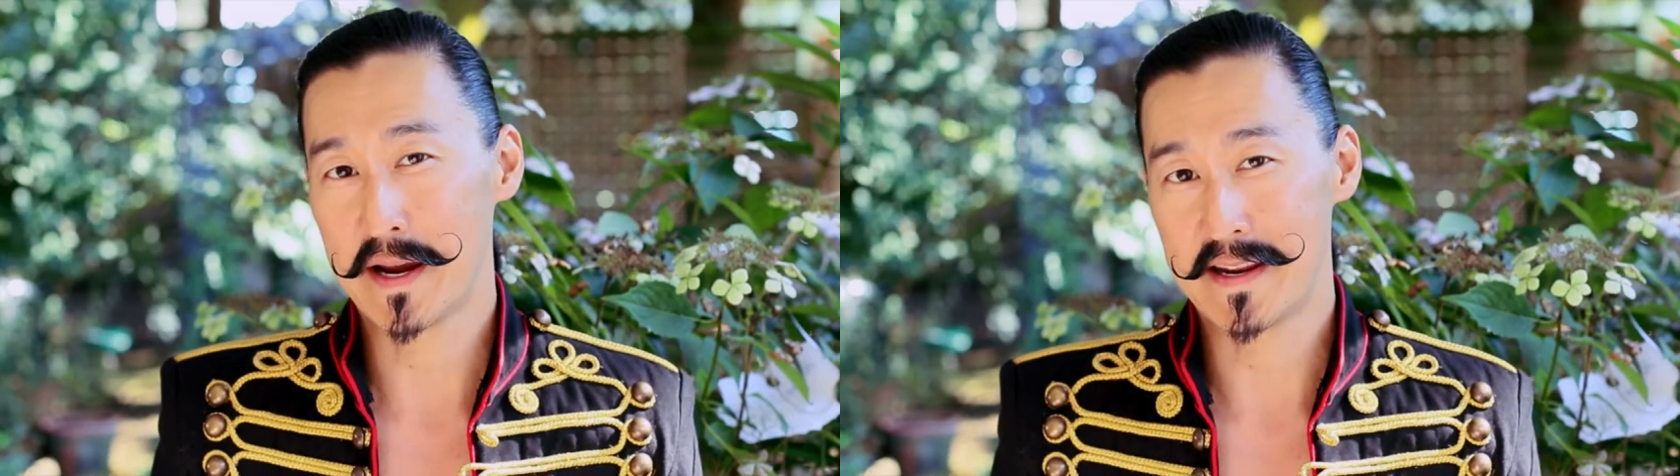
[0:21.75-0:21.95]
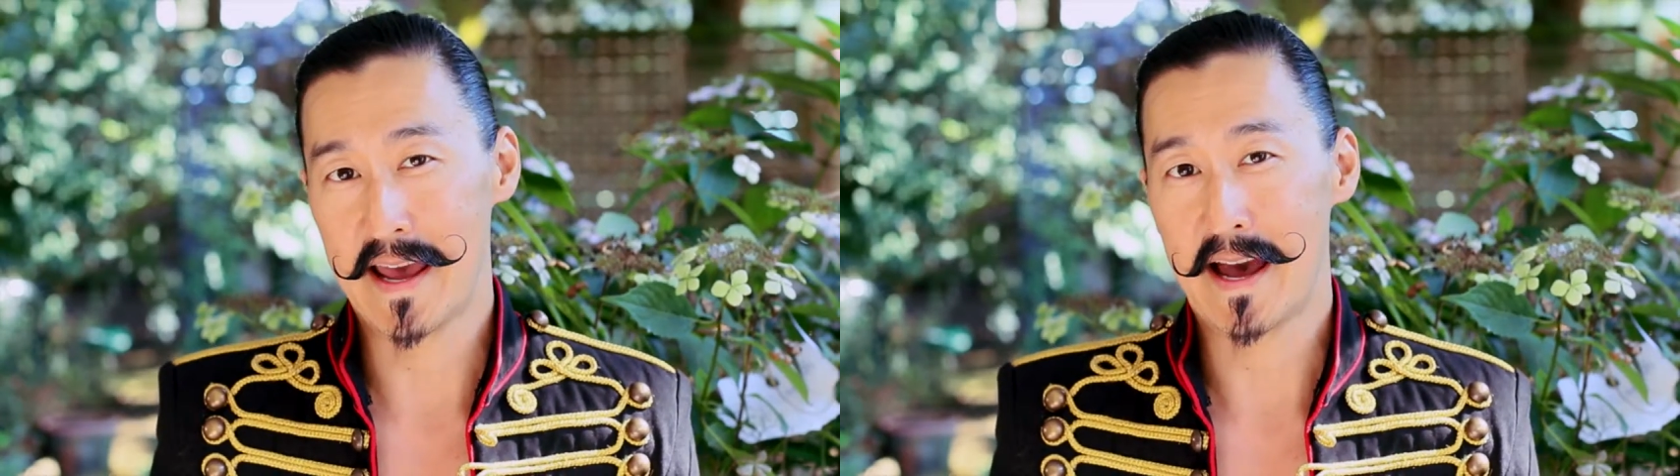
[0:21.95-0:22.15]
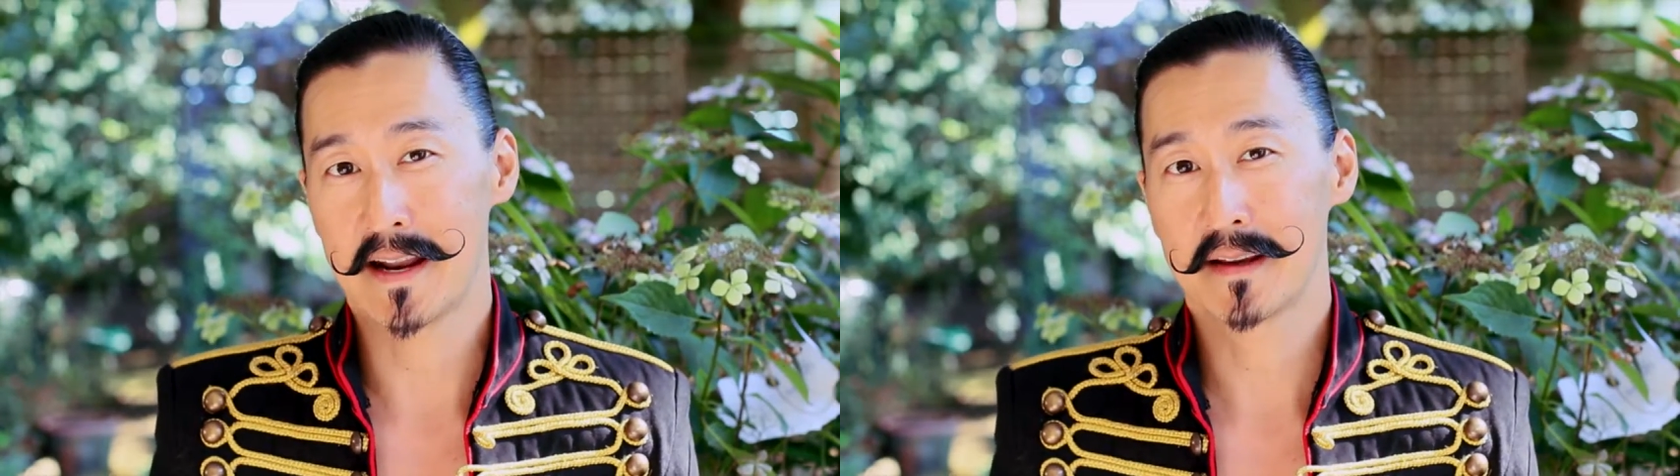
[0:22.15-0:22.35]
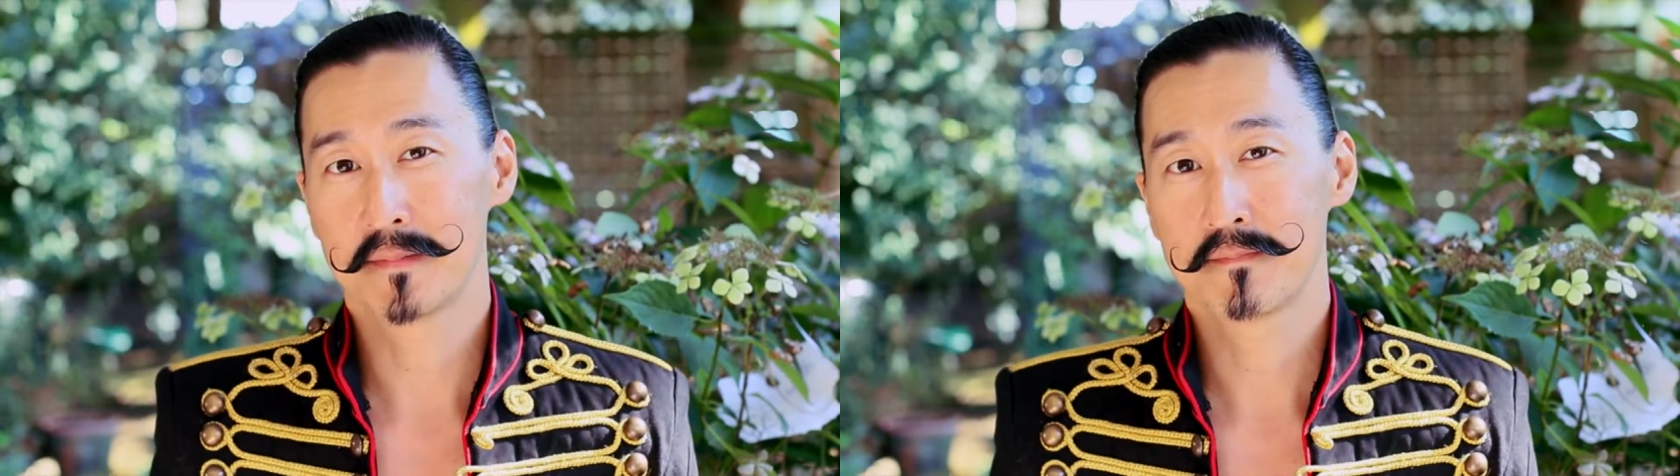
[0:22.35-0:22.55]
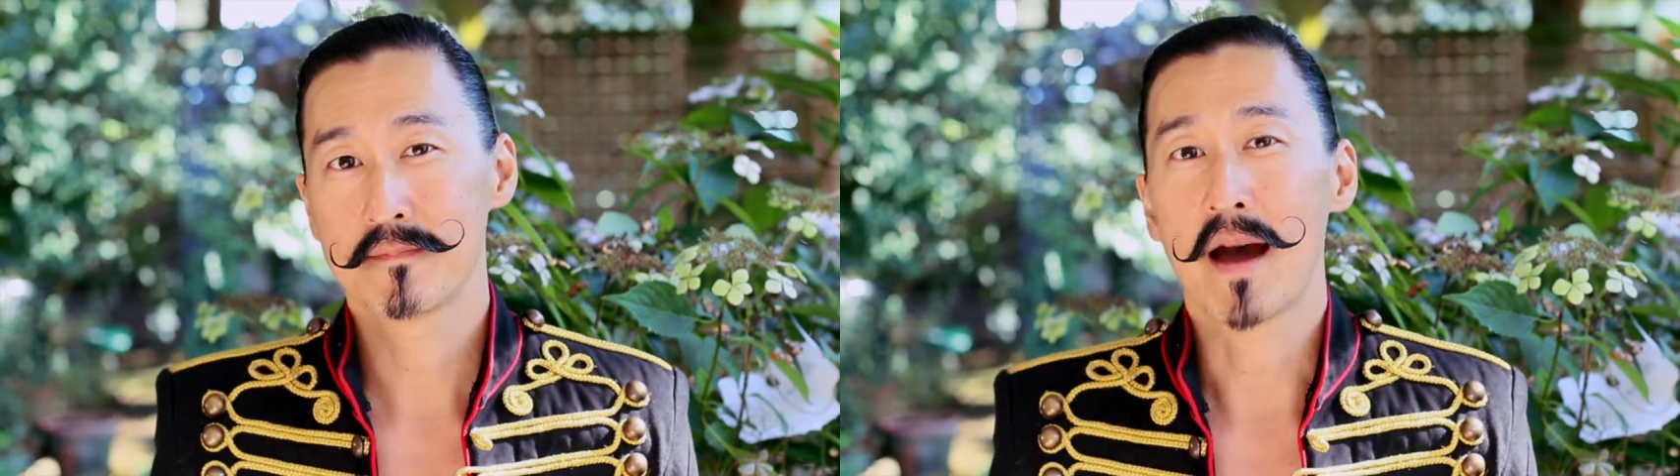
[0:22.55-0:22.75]
dad,
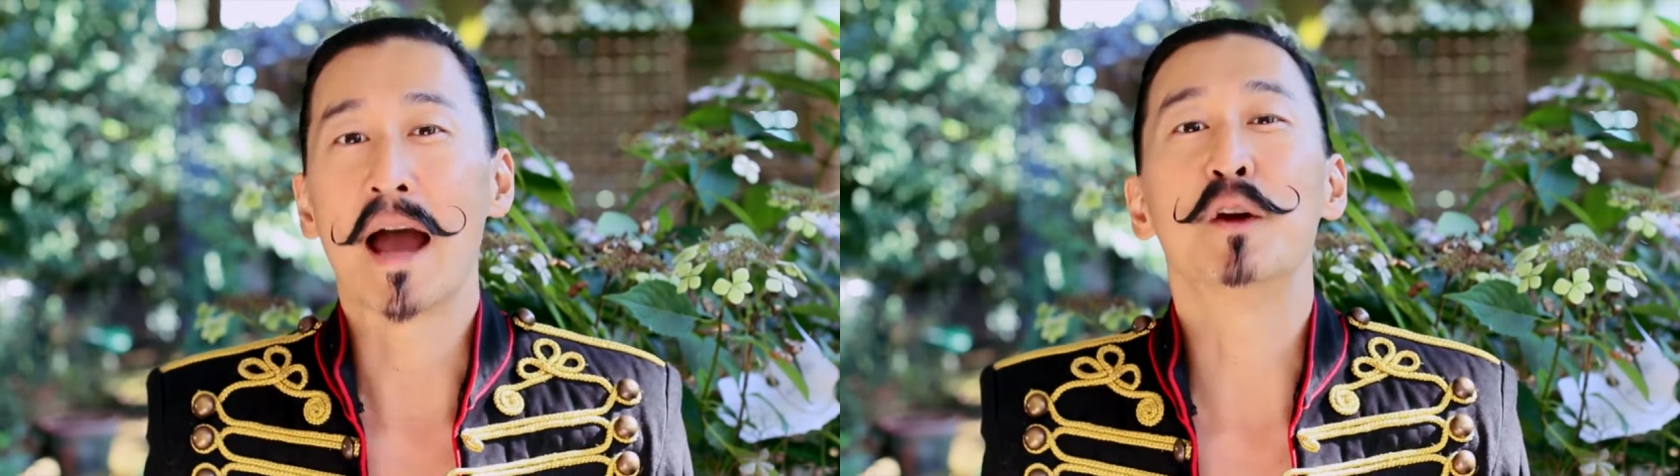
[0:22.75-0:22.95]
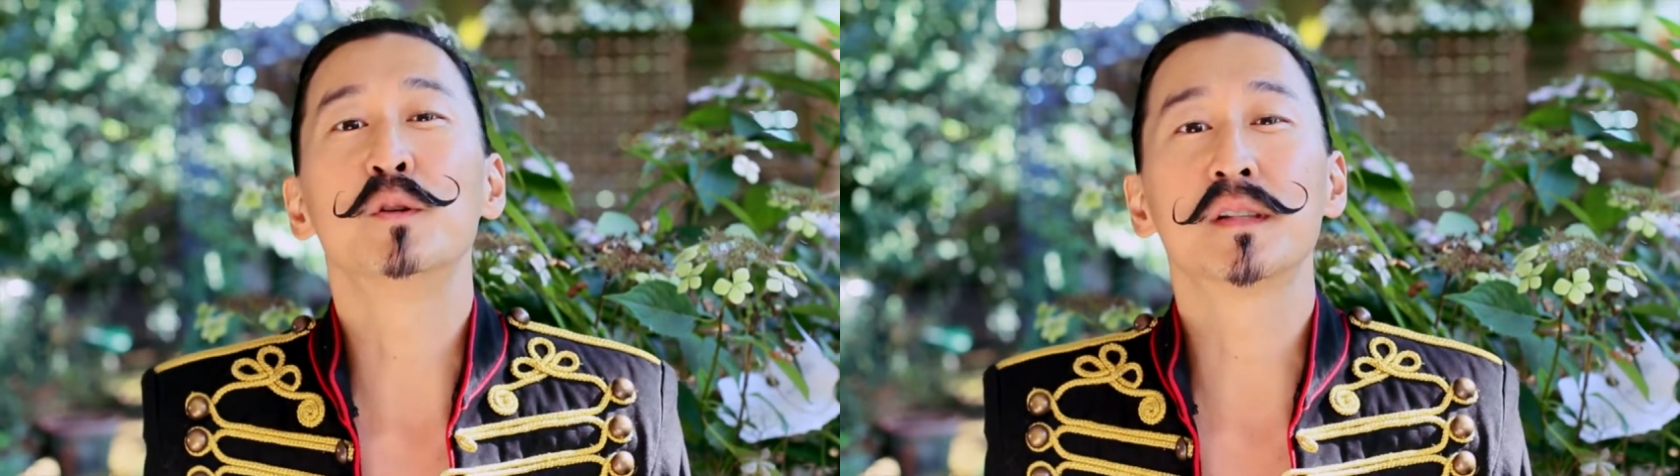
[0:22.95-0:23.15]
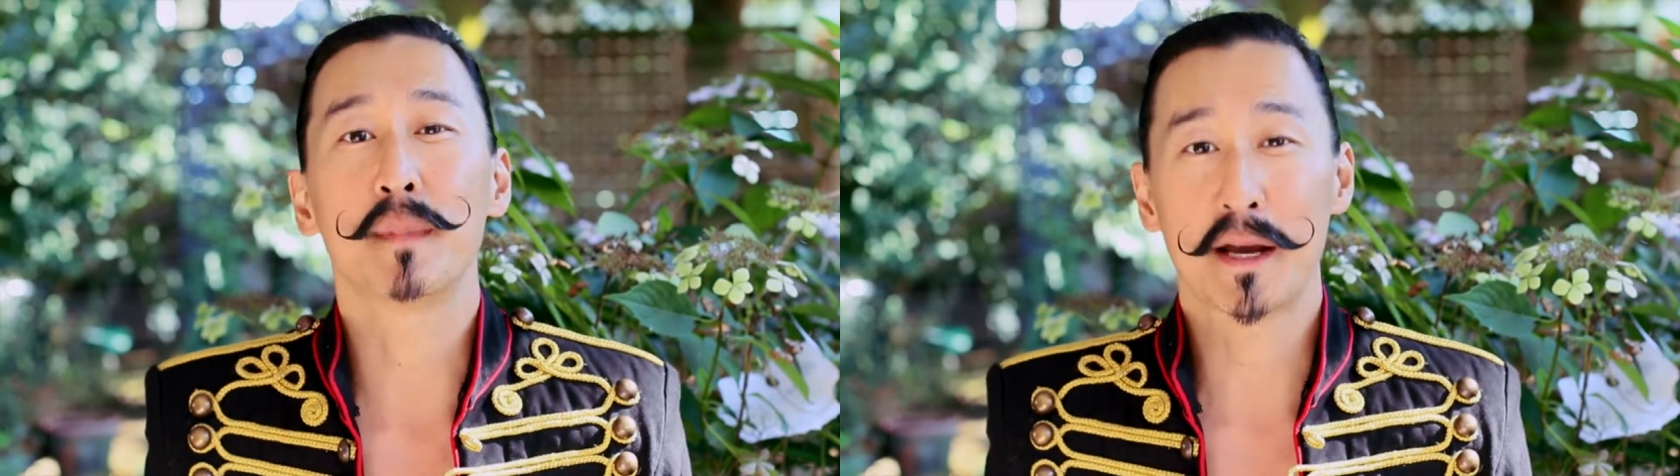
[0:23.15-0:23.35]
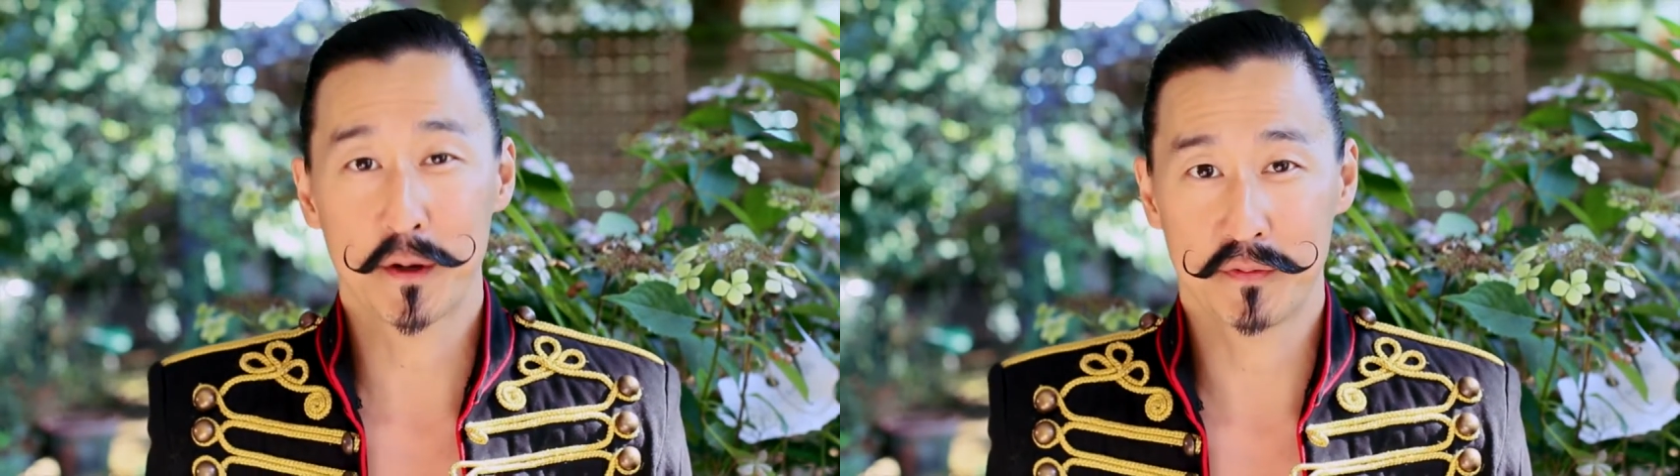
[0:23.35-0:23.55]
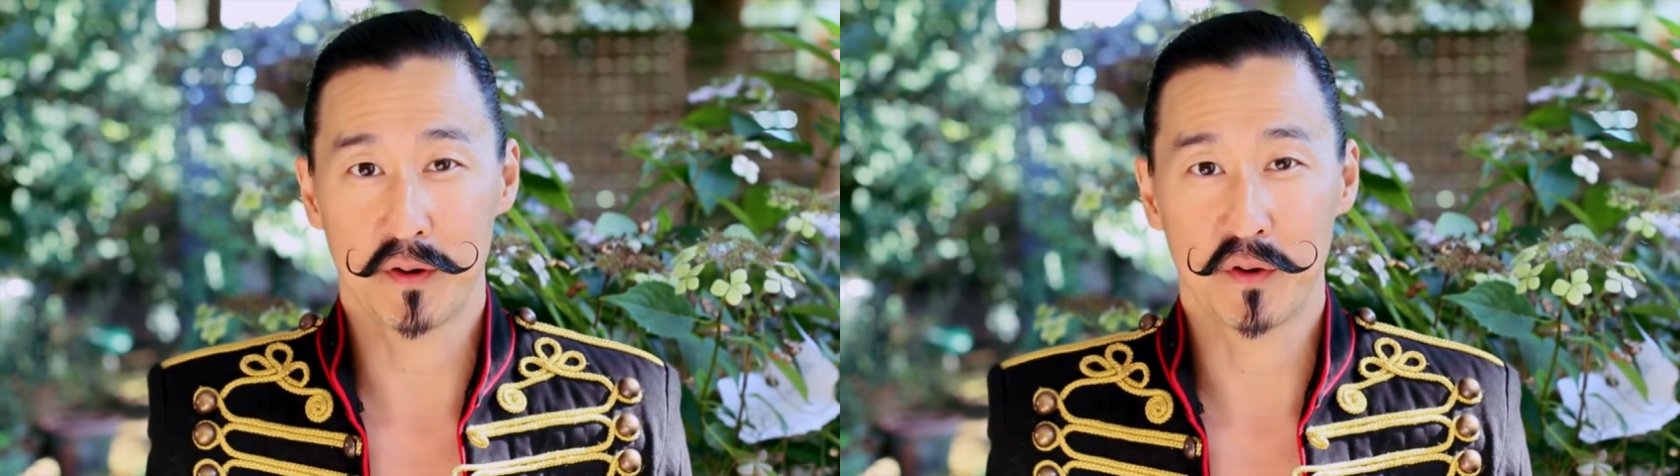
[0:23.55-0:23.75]
I used the
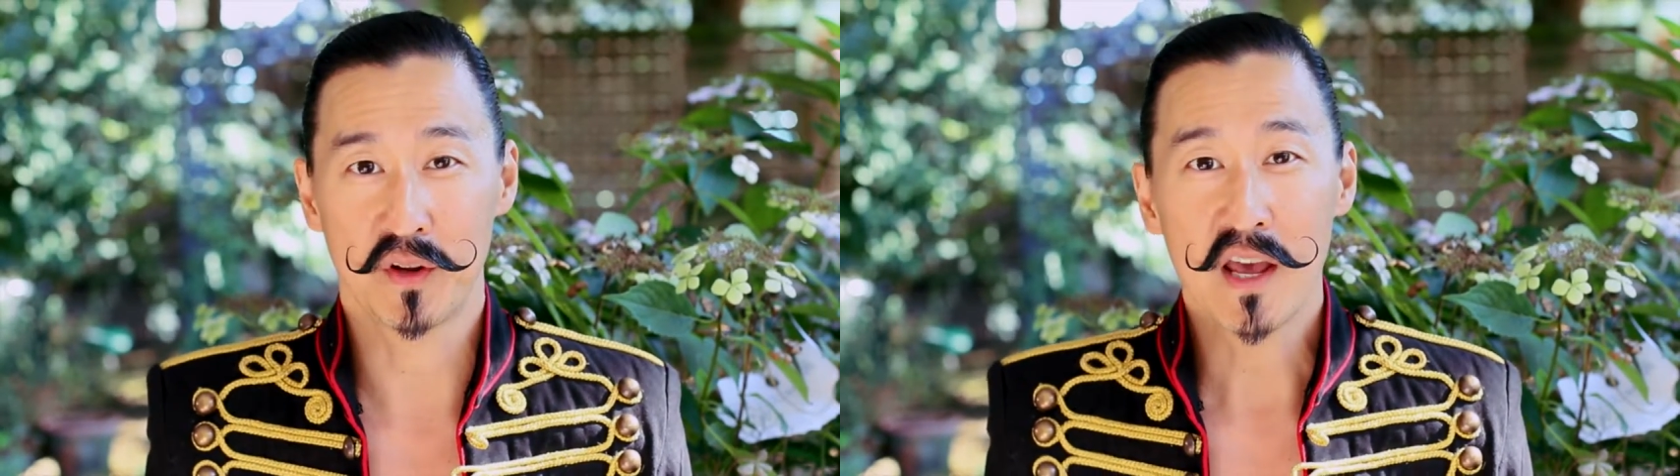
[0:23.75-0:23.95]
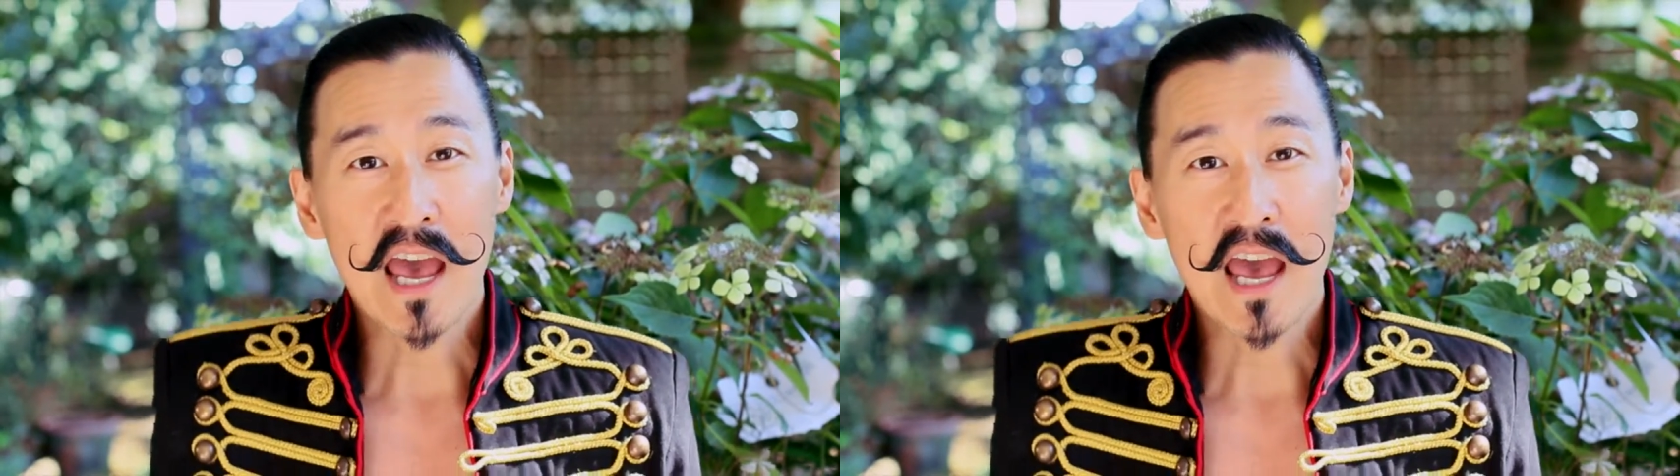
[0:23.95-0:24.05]
microphone.